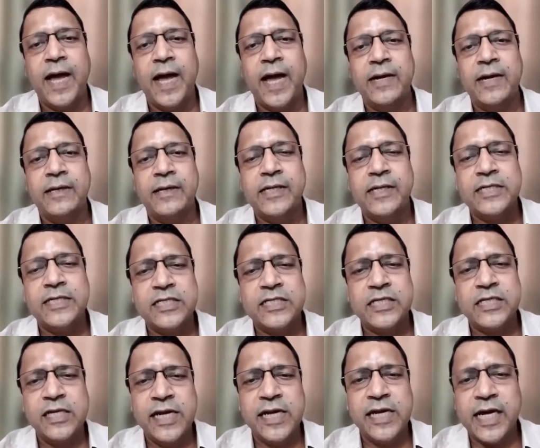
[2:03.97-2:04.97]
And there's a
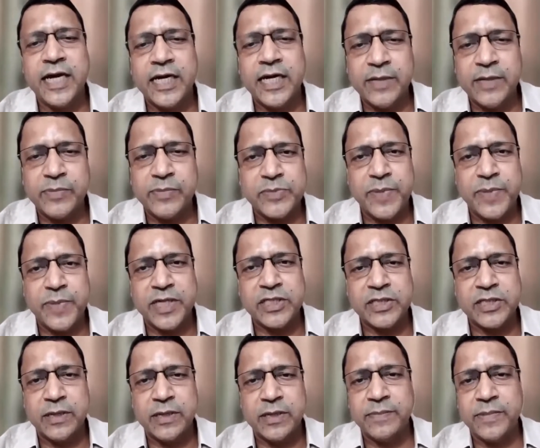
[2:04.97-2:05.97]
general negative
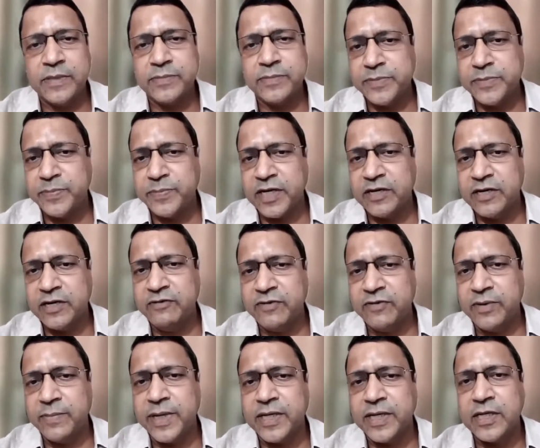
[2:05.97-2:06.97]

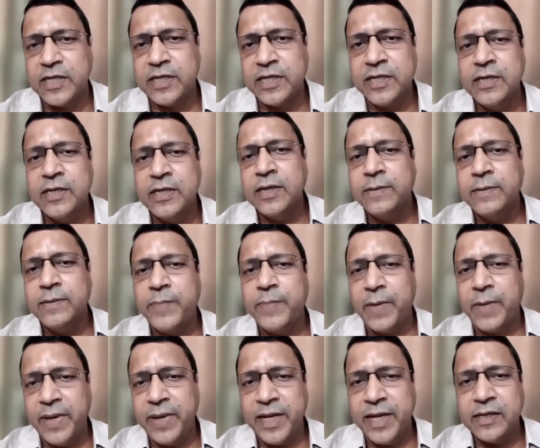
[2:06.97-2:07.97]
perspective among the
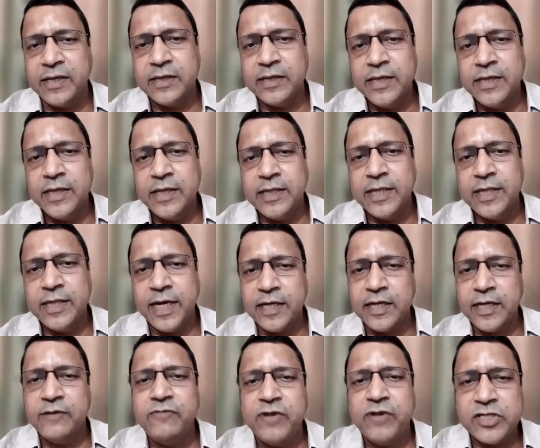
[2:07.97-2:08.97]
public
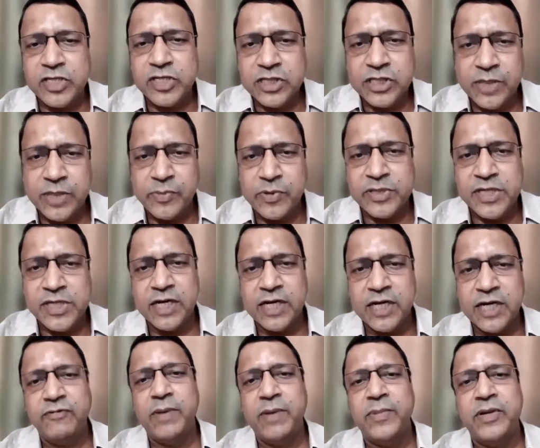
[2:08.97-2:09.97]
that infrastructure
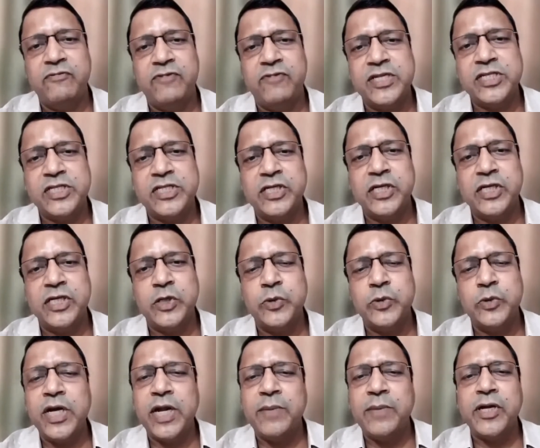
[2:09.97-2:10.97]
project, if I'm investing
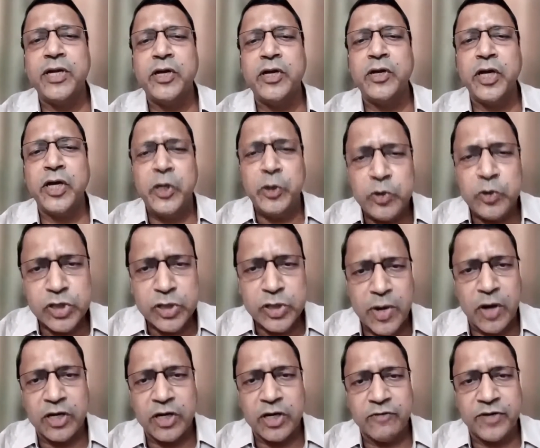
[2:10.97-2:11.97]
into it, I'm taking a huge
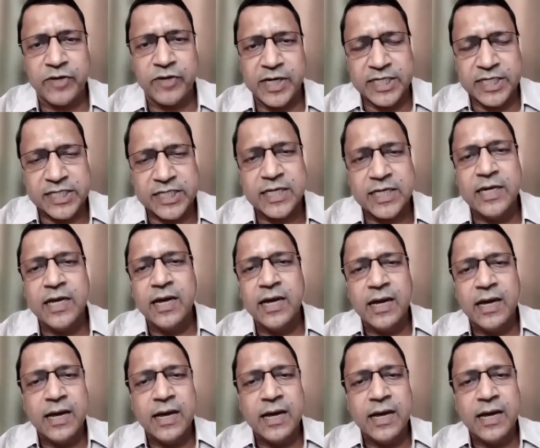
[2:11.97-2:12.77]
amount of a risk.